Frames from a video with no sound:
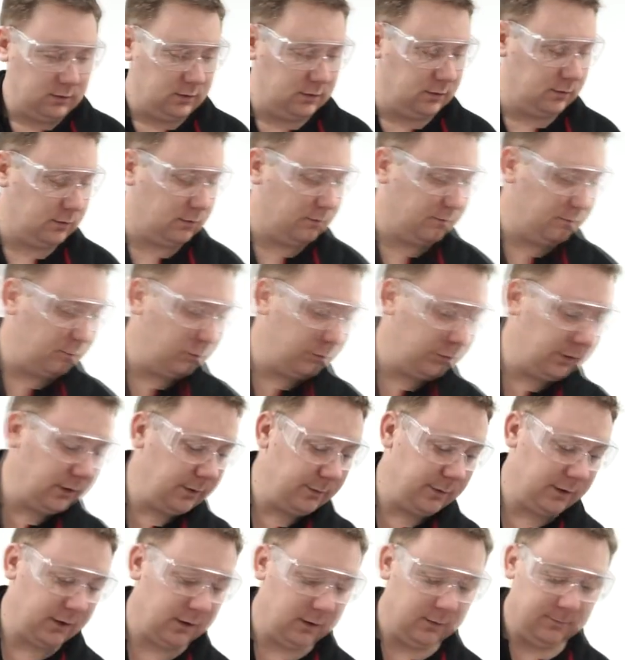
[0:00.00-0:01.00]
Put the floor
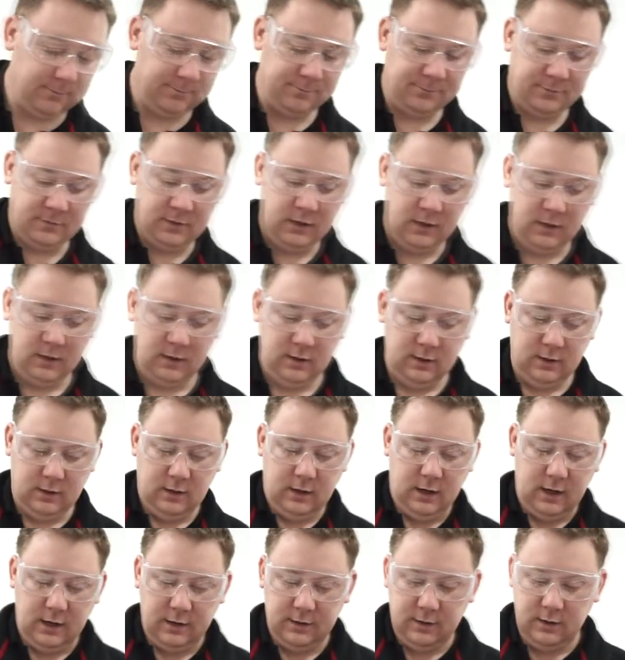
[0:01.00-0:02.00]
plate back up,
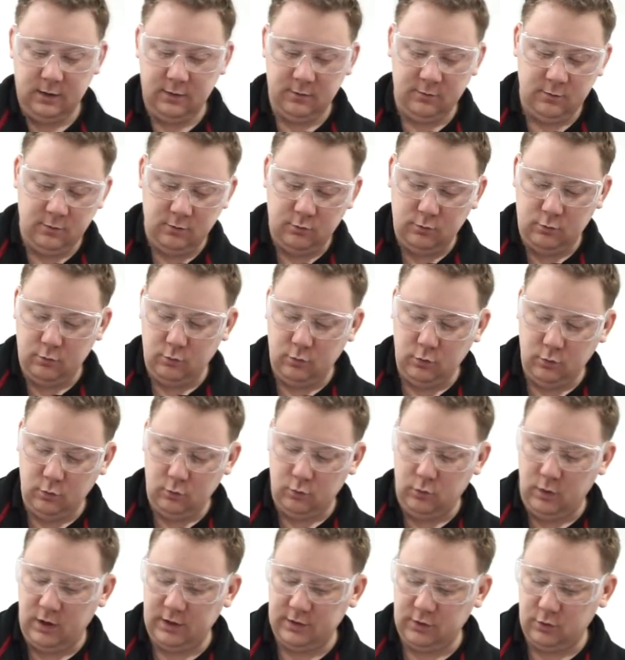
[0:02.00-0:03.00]
and then
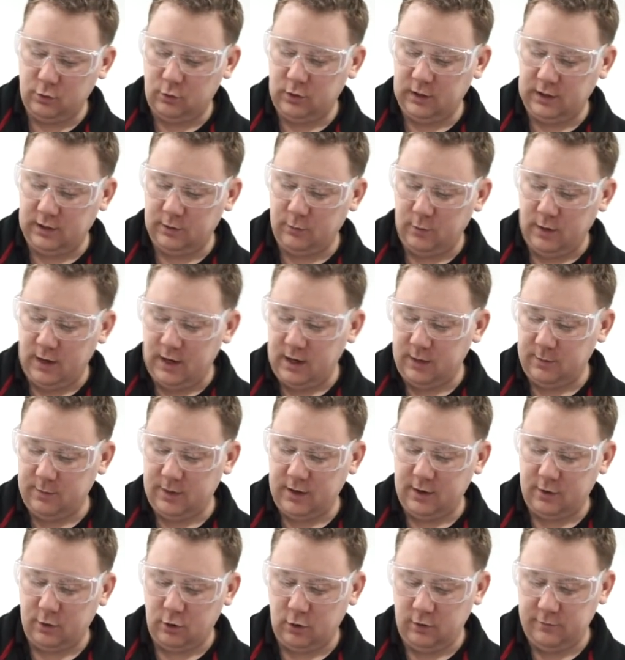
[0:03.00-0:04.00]
run your oily rag
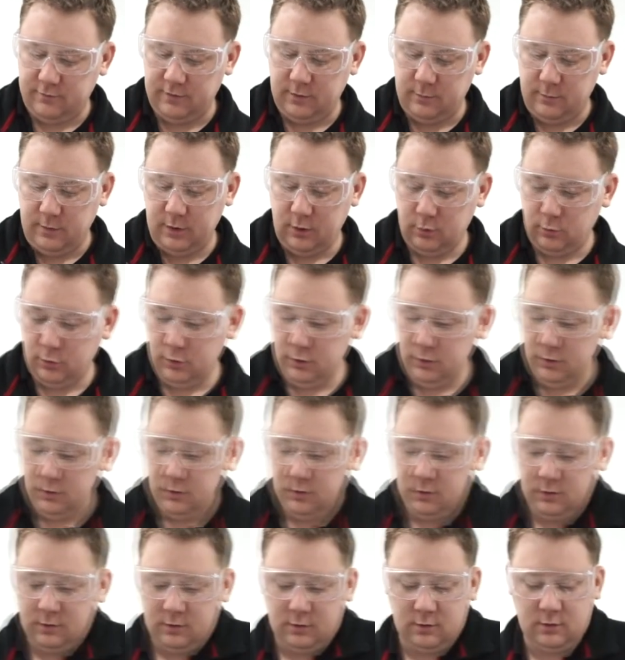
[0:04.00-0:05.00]
back over the metalwork
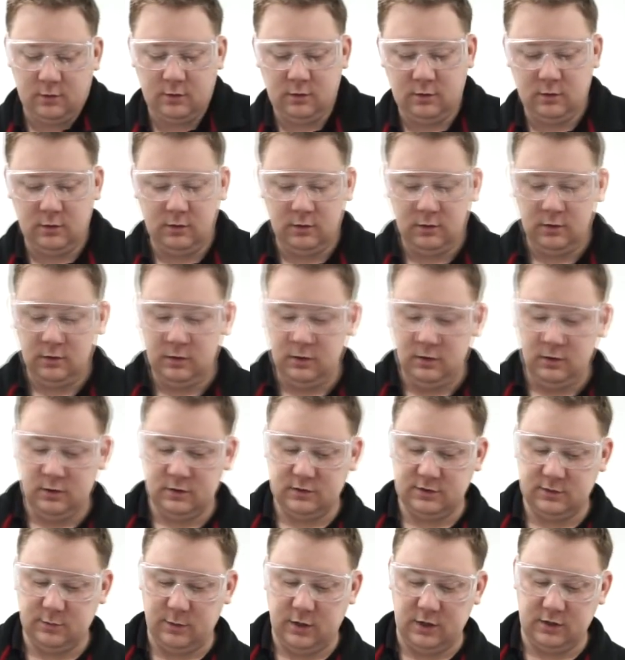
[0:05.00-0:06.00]

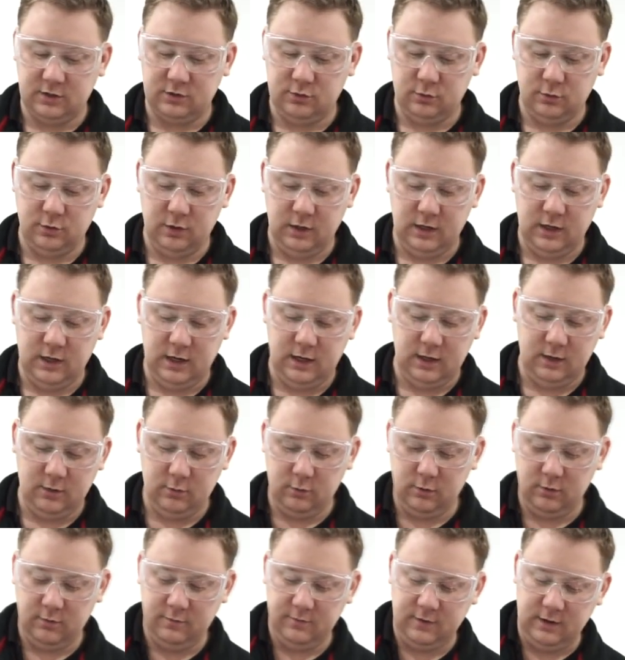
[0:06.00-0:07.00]
to make sure you get
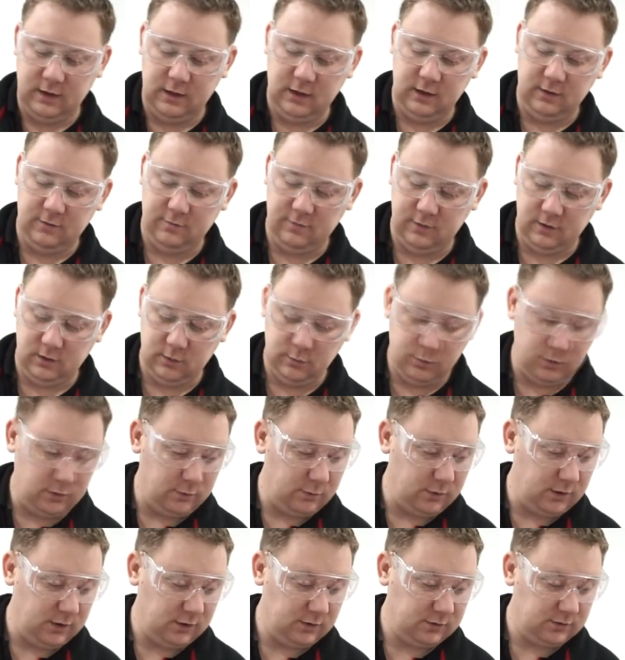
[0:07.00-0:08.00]
rid of any fingerprint
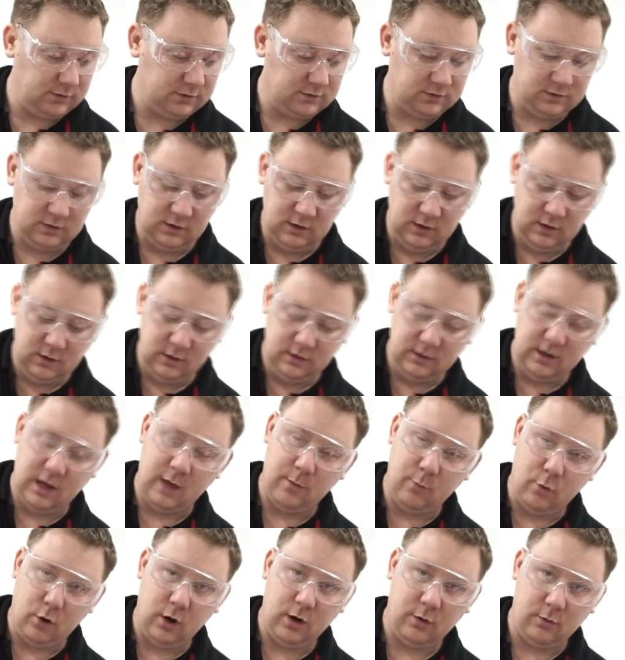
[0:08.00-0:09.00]
marks
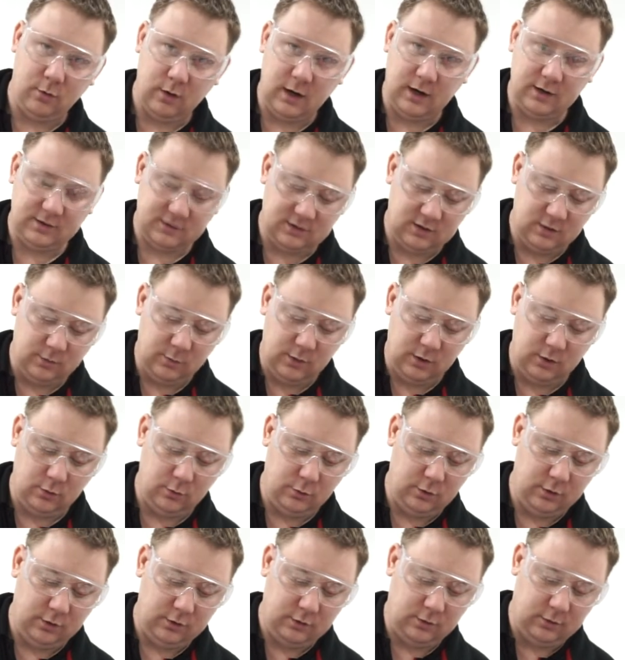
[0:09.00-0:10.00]
that might rust the
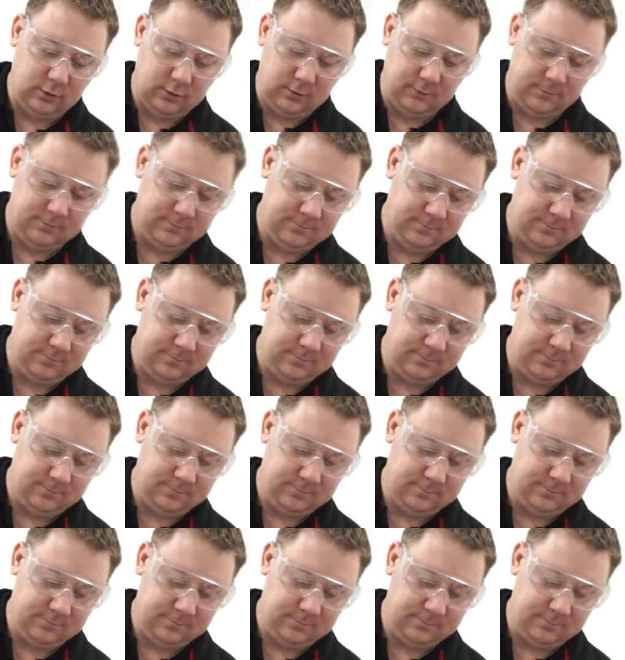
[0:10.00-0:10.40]
metalwork on it.